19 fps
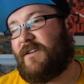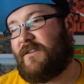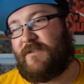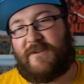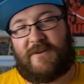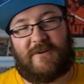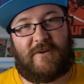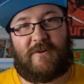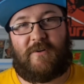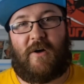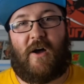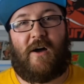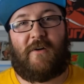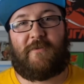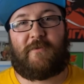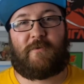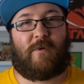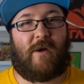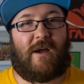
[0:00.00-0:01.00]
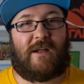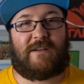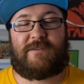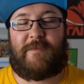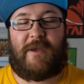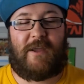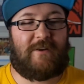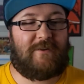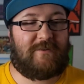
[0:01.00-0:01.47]
you know, off of Rotten
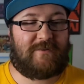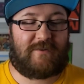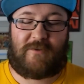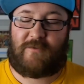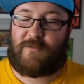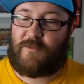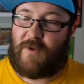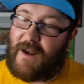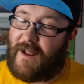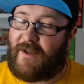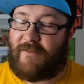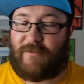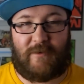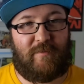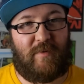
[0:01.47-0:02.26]
Tomatoes or whatever.